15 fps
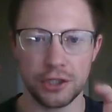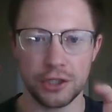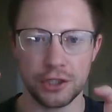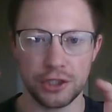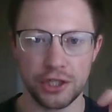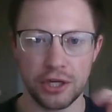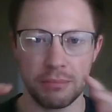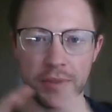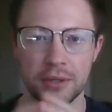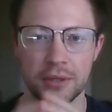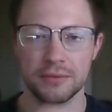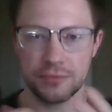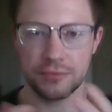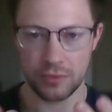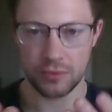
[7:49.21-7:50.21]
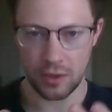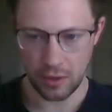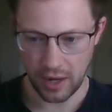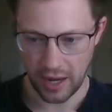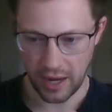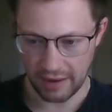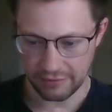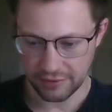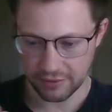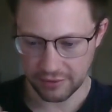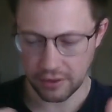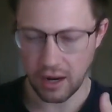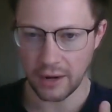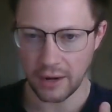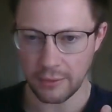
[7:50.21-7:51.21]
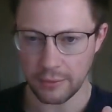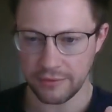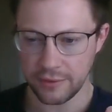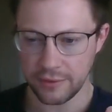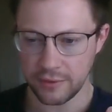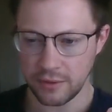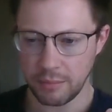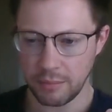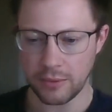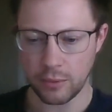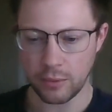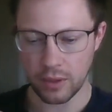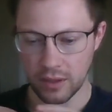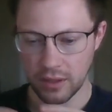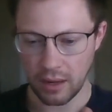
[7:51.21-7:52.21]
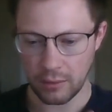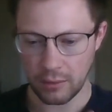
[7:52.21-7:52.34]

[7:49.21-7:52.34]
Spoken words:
I wrote up an email, copied the carrier in it, we emailed them,